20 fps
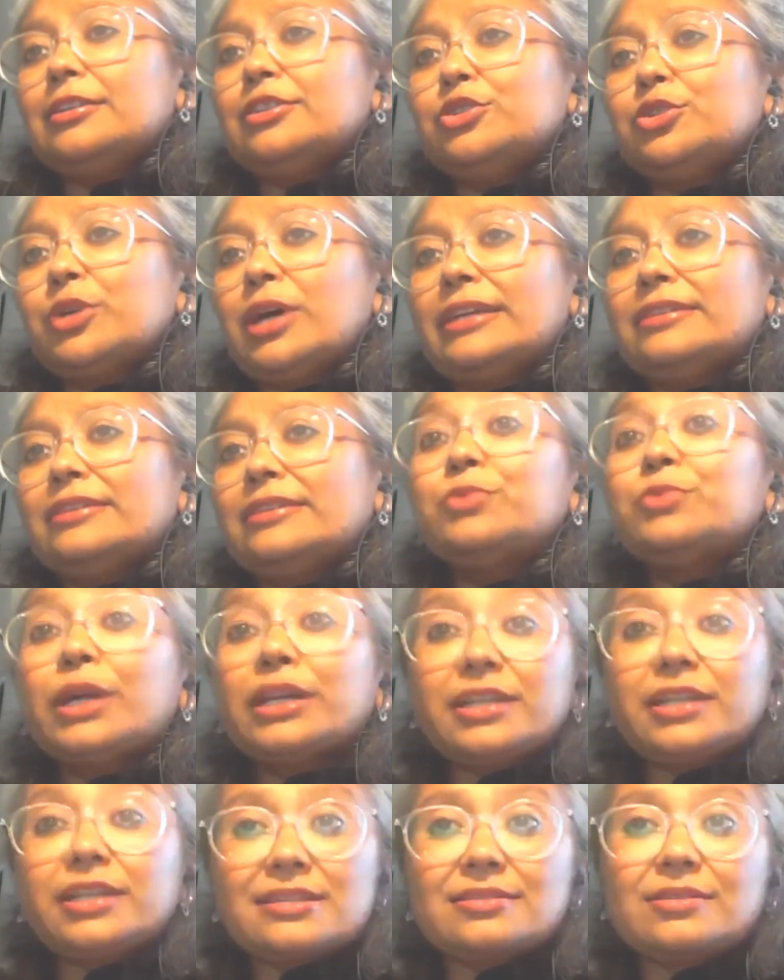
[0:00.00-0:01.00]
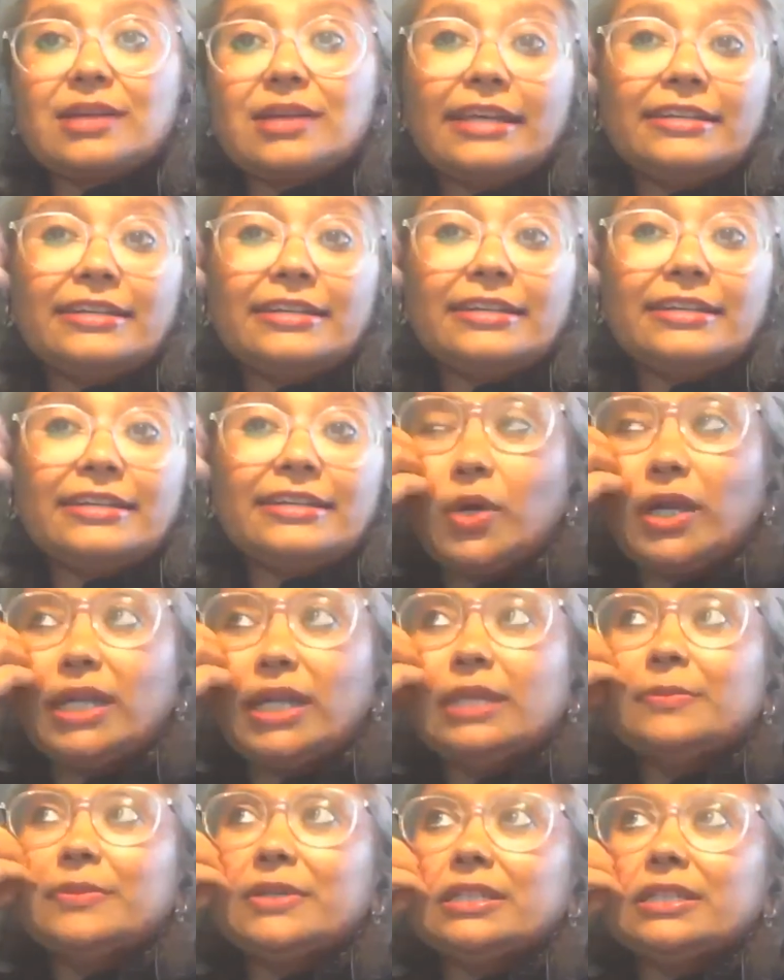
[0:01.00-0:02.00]
you know, I didn't know
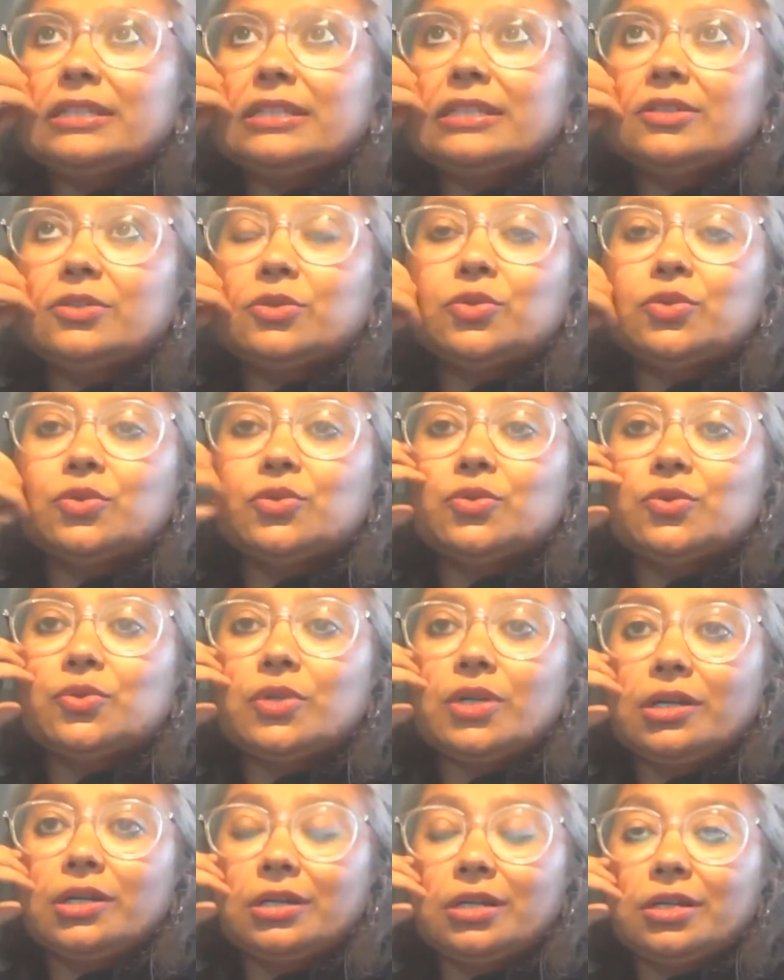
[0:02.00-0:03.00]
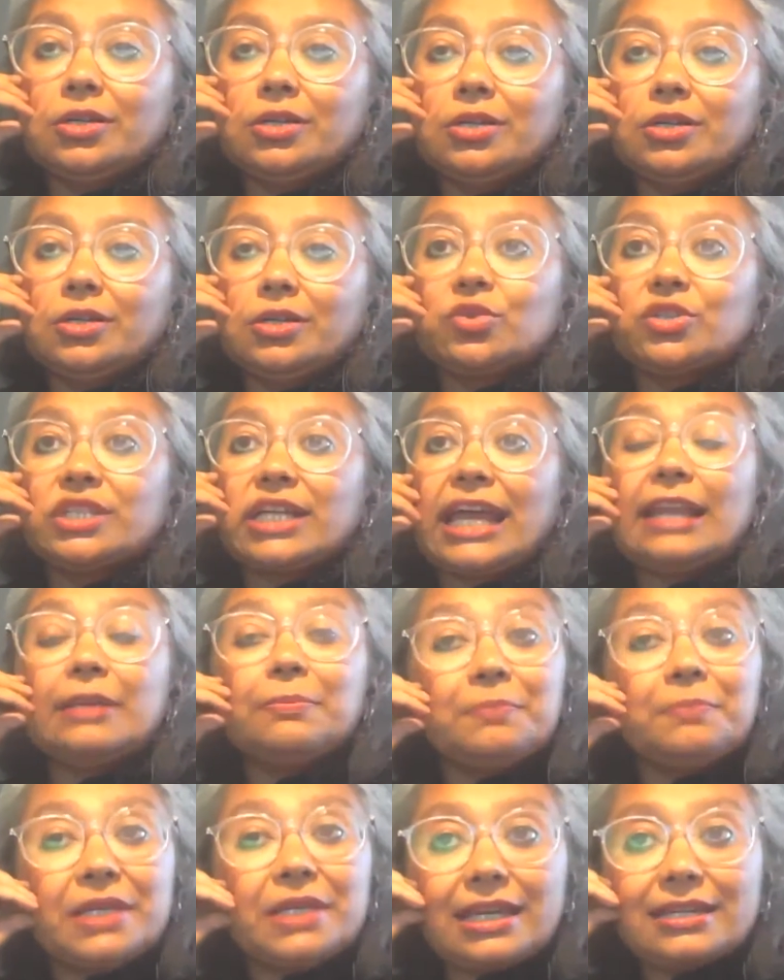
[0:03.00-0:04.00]
anybody who could
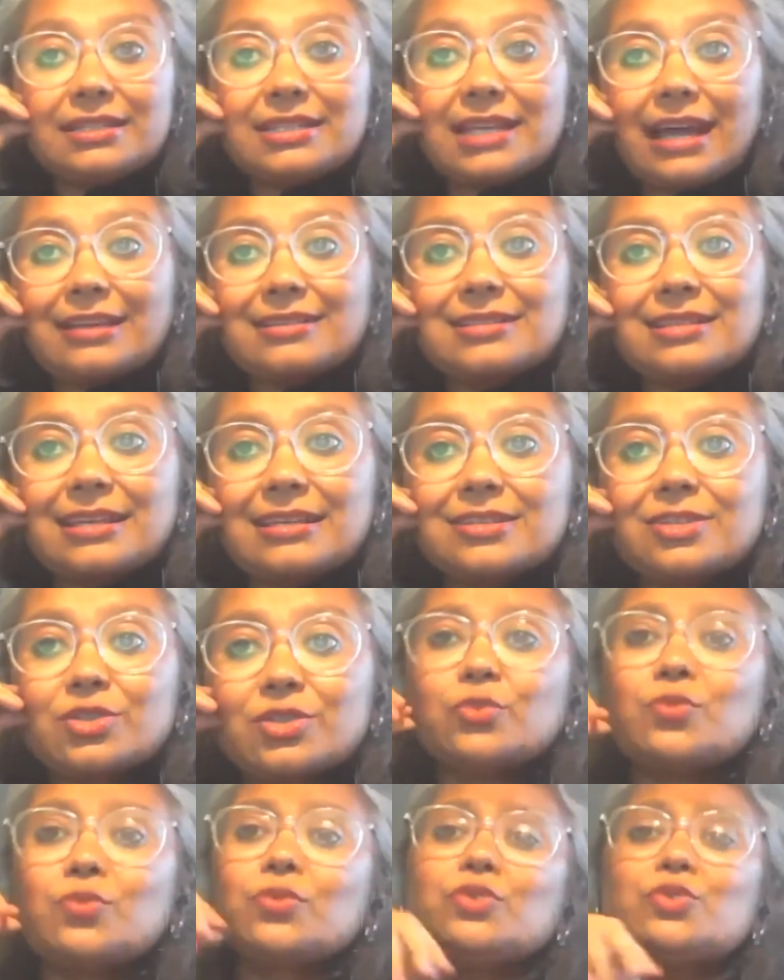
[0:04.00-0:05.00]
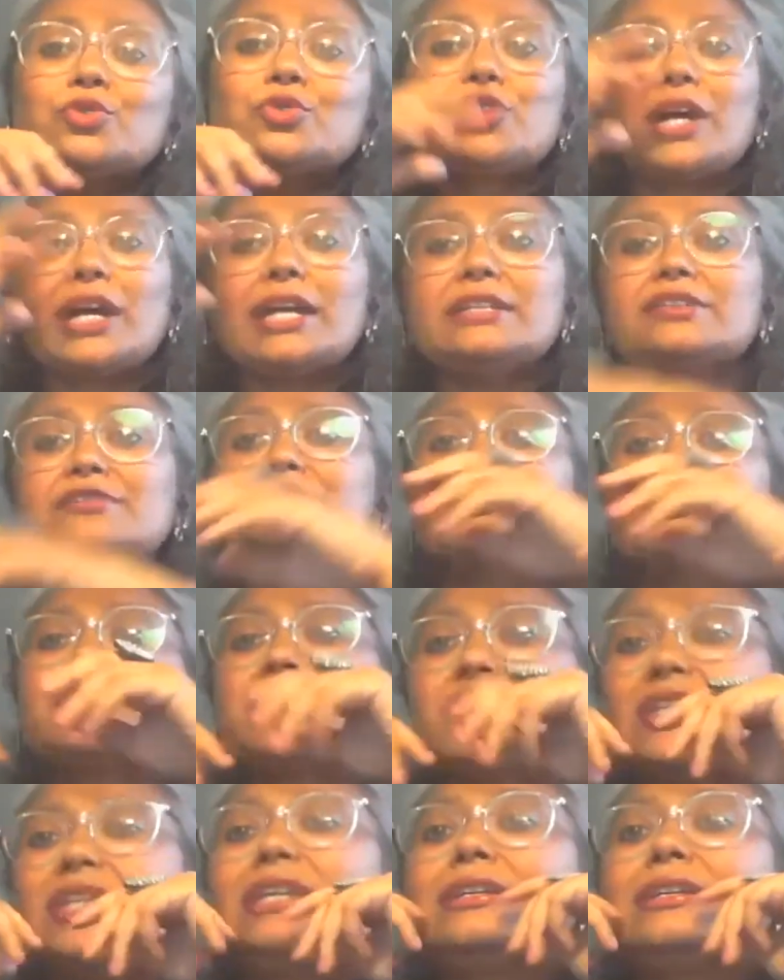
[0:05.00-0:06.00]
help me get access. So you try
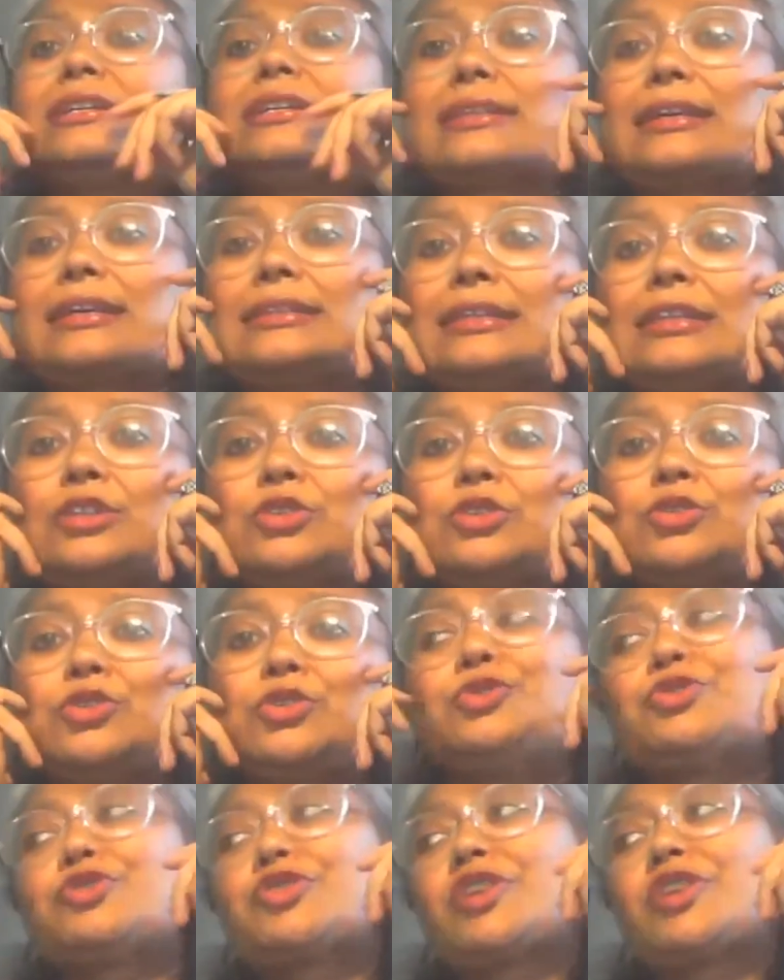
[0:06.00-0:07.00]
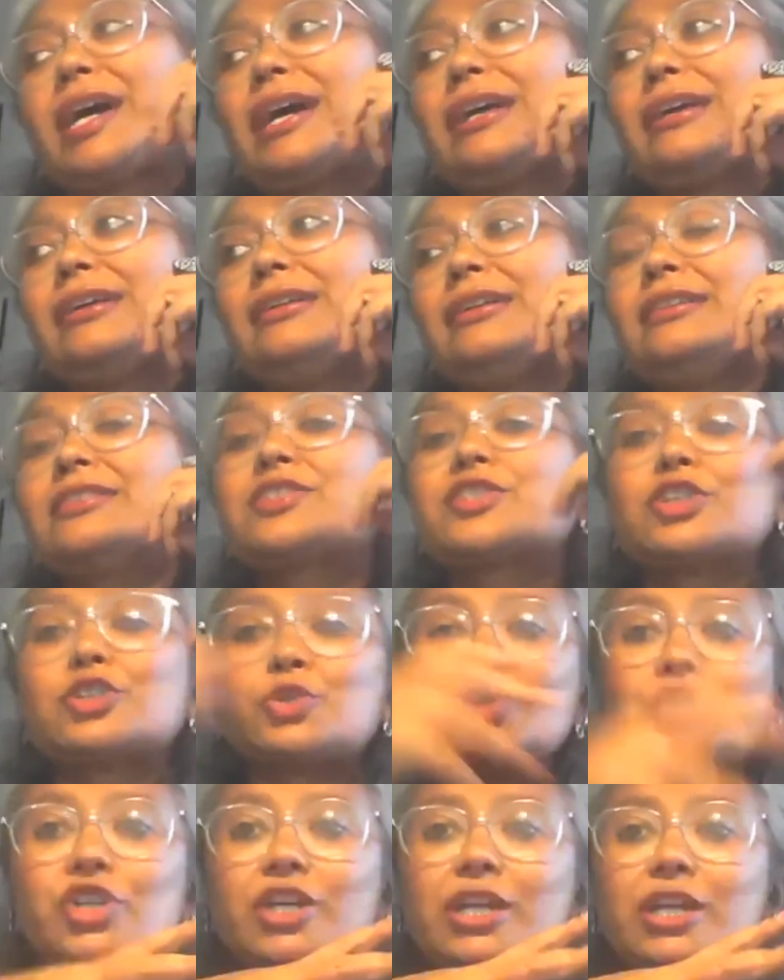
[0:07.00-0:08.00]
different things, I think. You know, you try
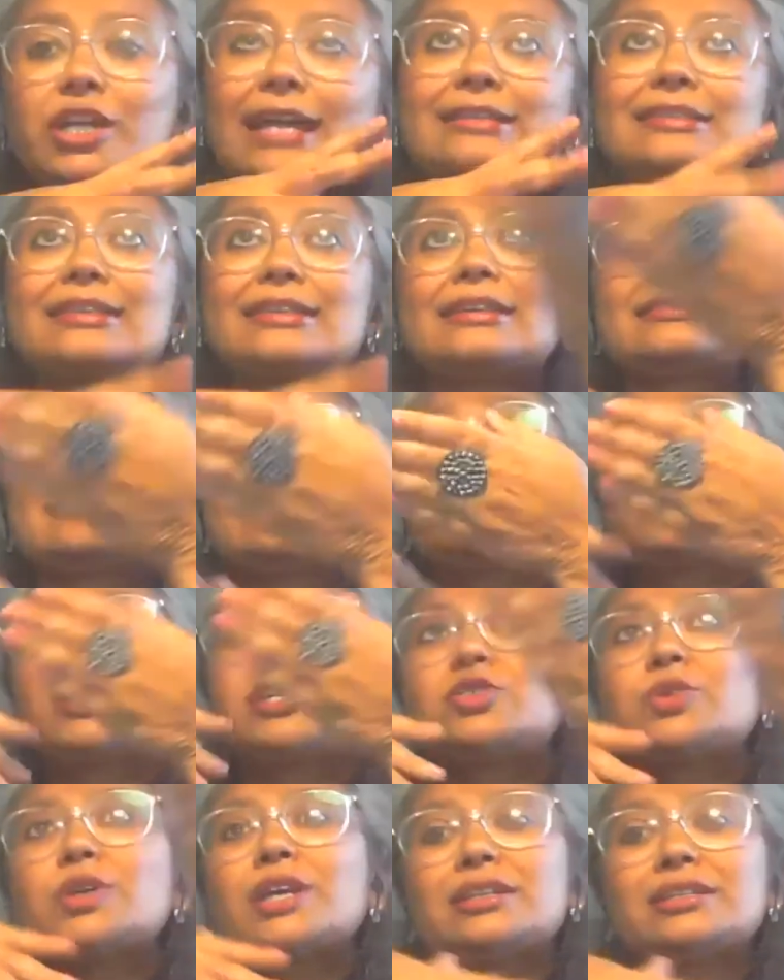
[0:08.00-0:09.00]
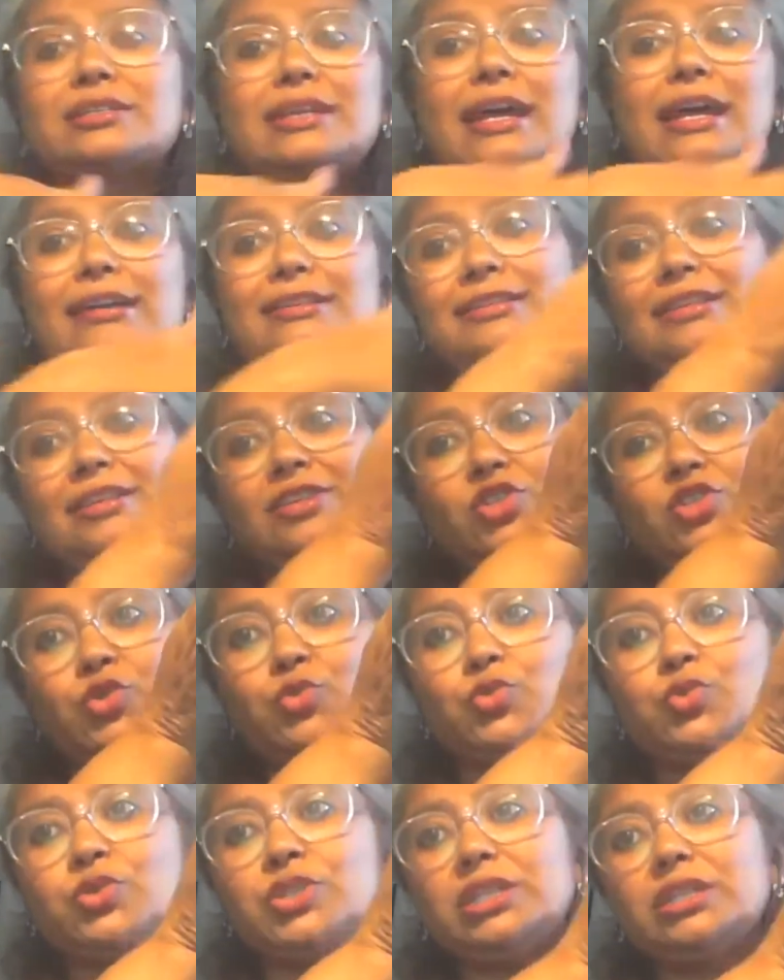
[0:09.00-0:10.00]
institutional access. I tried to get access
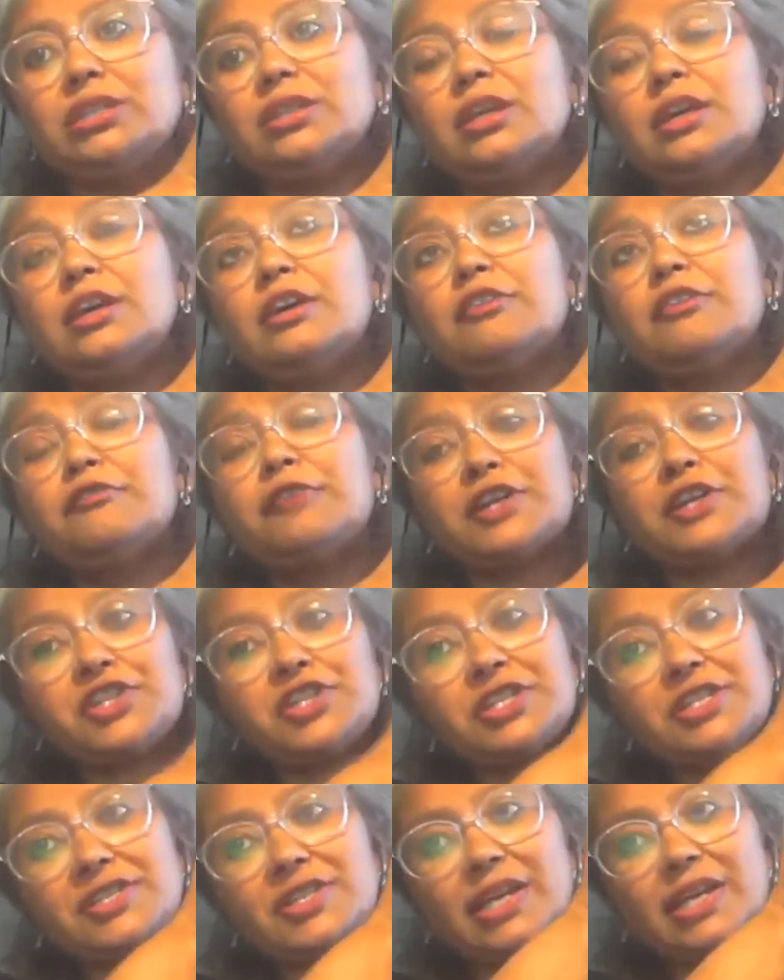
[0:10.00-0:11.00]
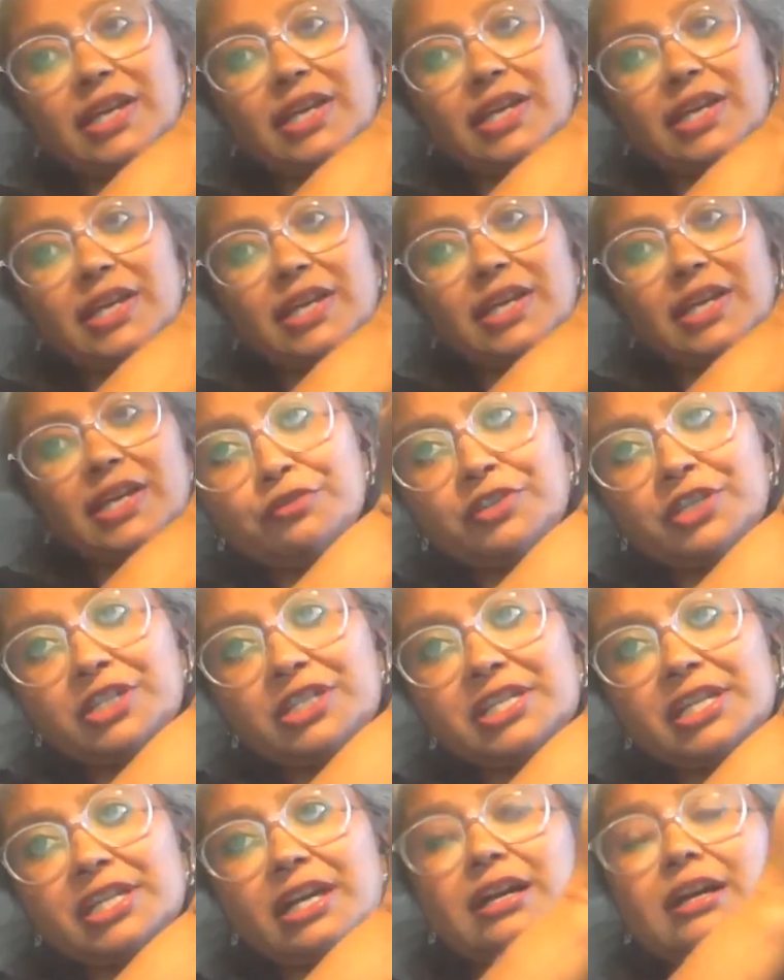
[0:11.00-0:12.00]
through the Fashion Design Council of
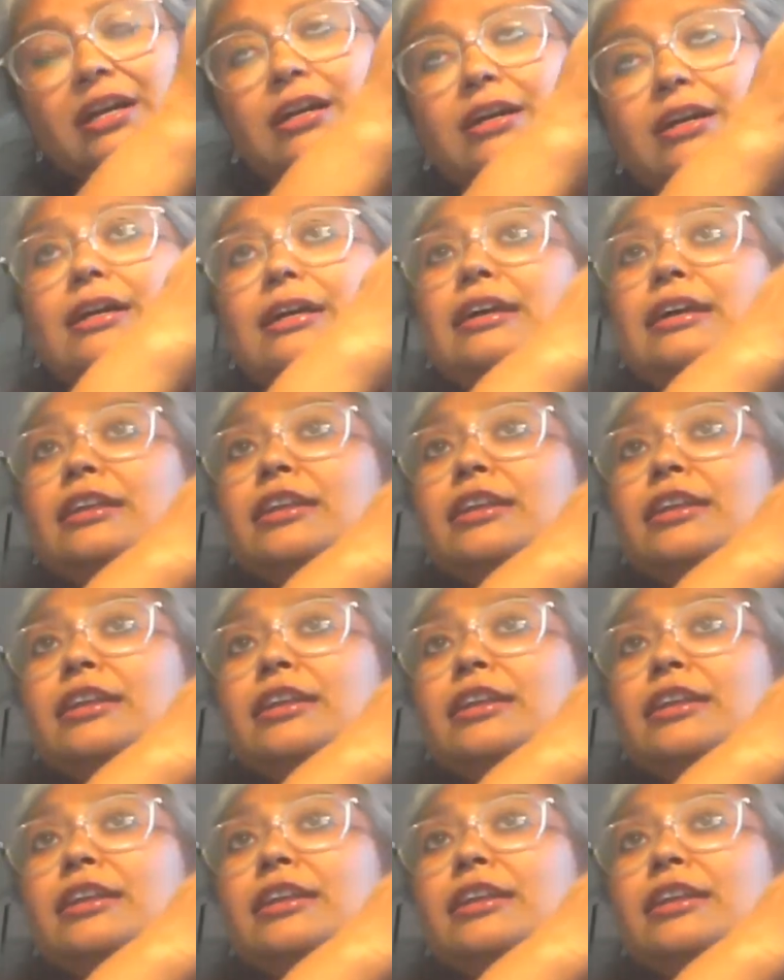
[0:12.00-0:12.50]
India.